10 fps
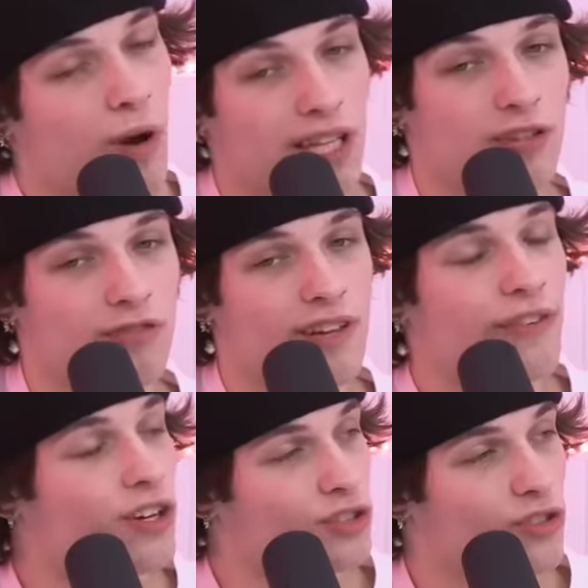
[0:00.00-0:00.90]
want like
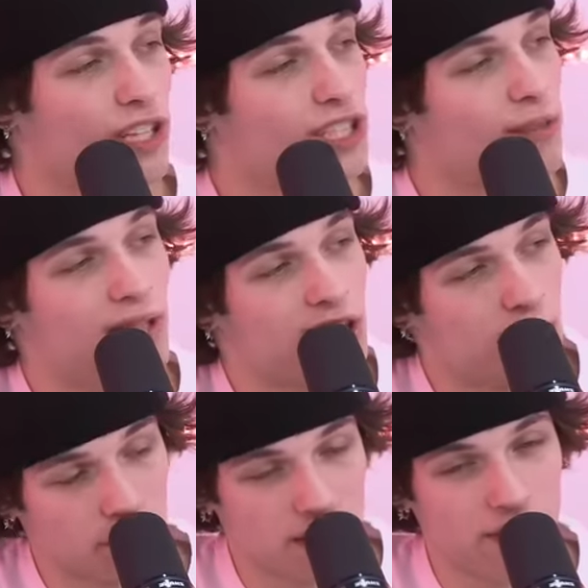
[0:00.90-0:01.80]
refills or like something in
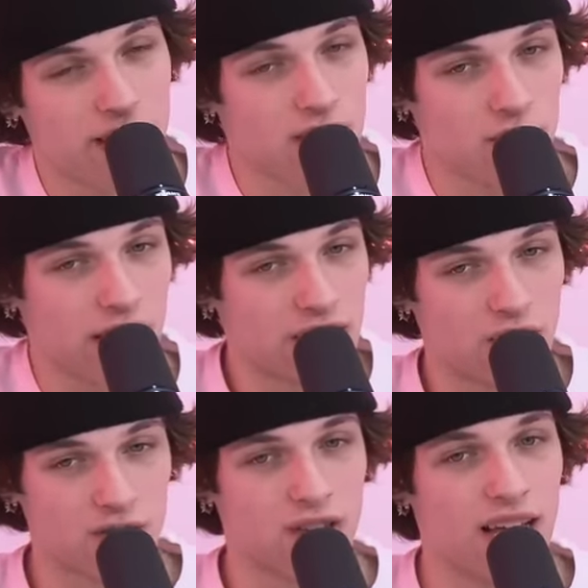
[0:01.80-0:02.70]
specific, you like
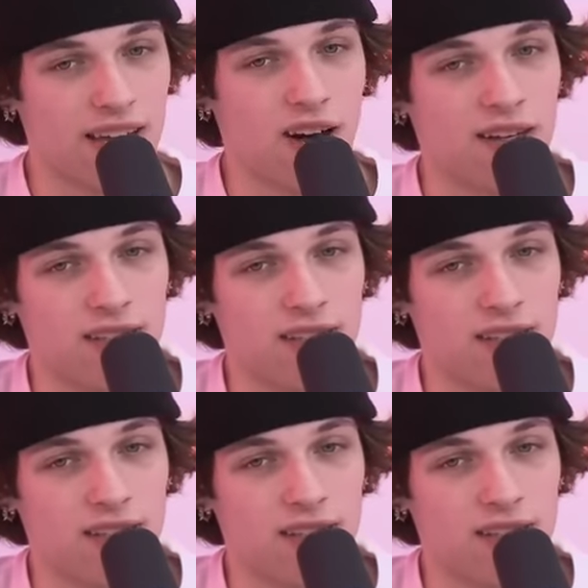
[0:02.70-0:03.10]
turn the light on.